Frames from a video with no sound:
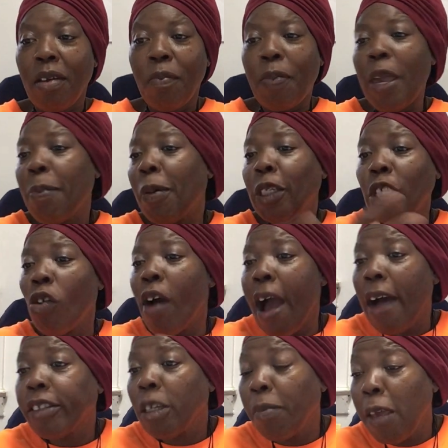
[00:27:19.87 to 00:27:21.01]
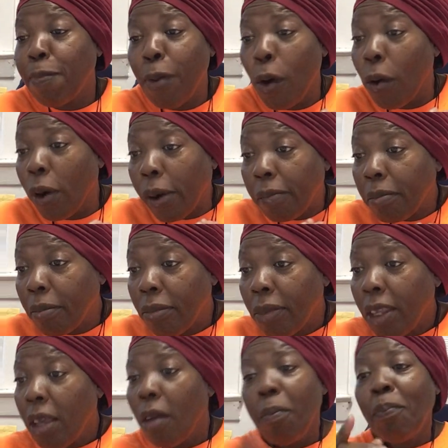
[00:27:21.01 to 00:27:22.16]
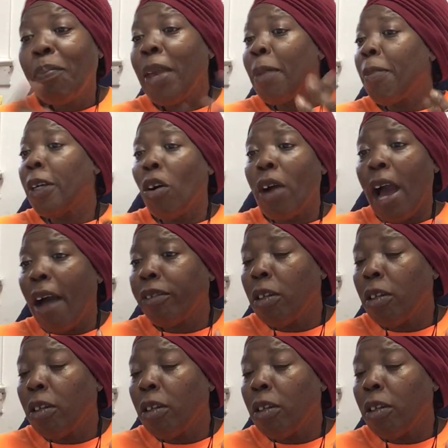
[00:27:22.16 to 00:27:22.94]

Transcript: People don't have to be poor. People don't have